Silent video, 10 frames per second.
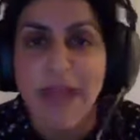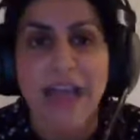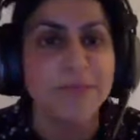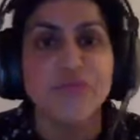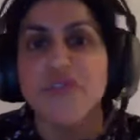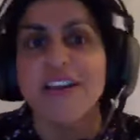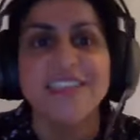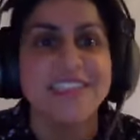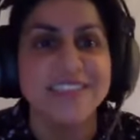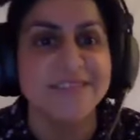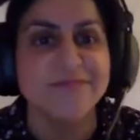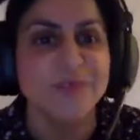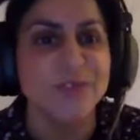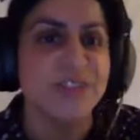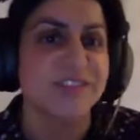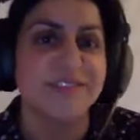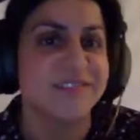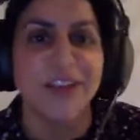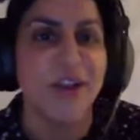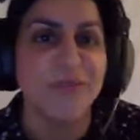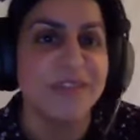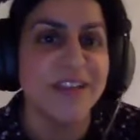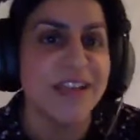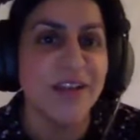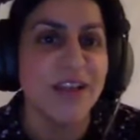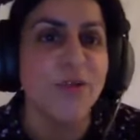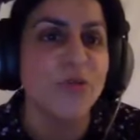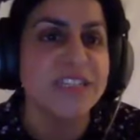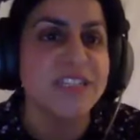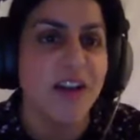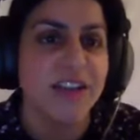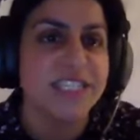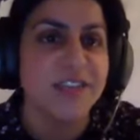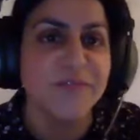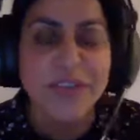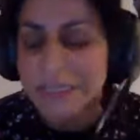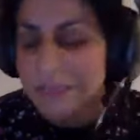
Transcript: had prizes and you know in in, in all these kinds of